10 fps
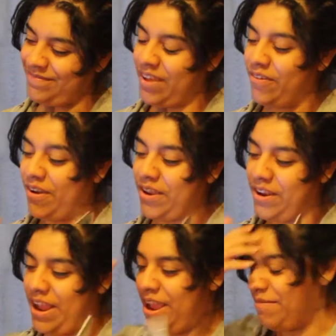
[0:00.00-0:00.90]
I forgot your
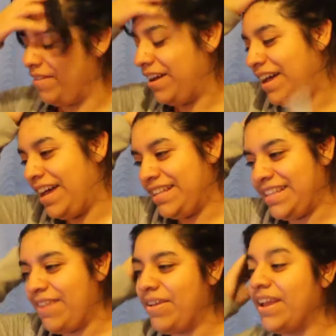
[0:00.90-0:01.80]
name. Oh,
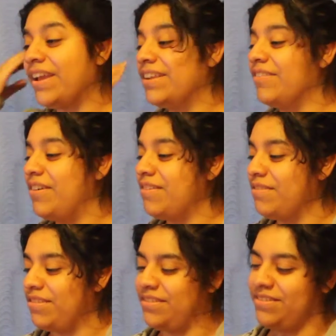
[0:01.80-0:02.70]
damn it. The one...